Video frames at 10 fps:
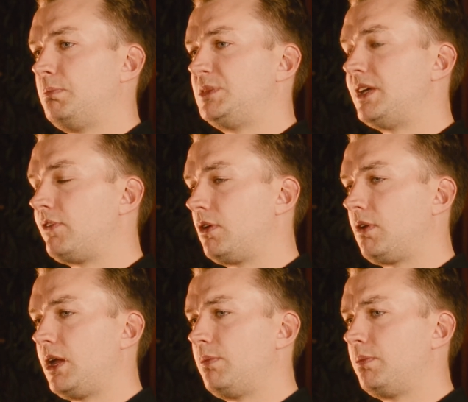7
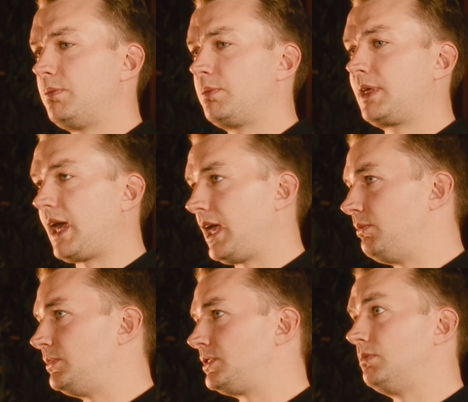or 8
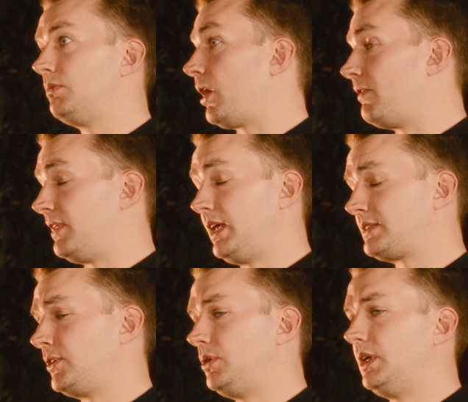games over the
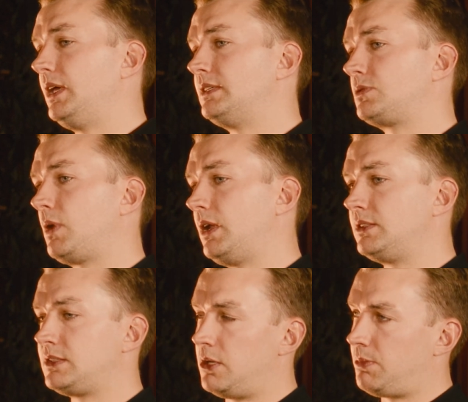next few years, as well
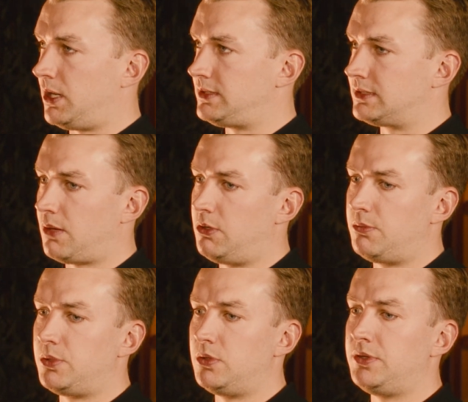as third parties coming
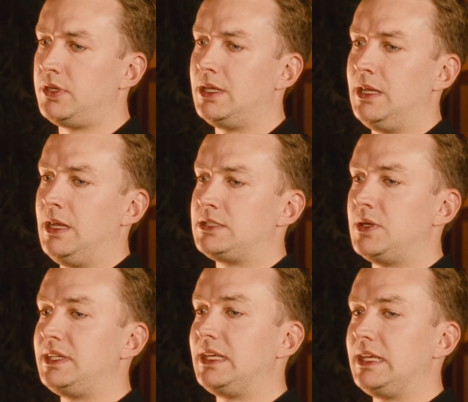on board.
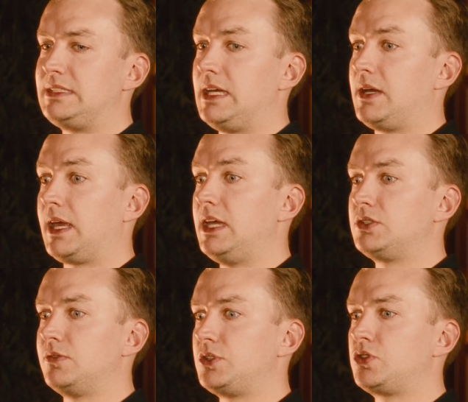So I think it's a
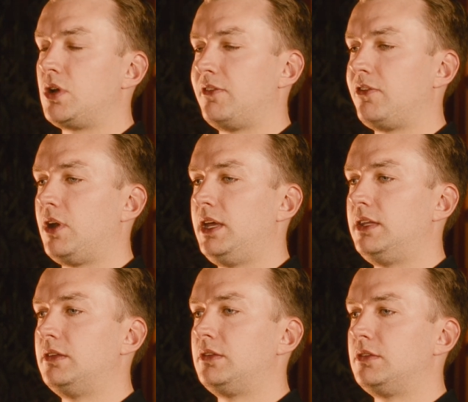case of just trying to
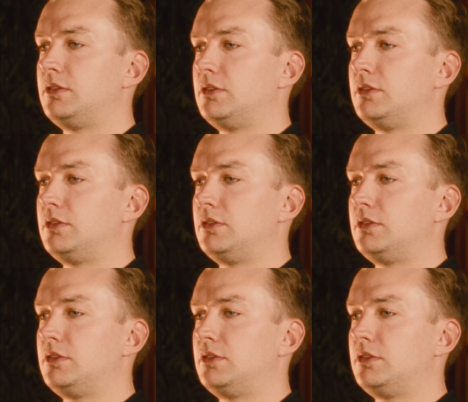find,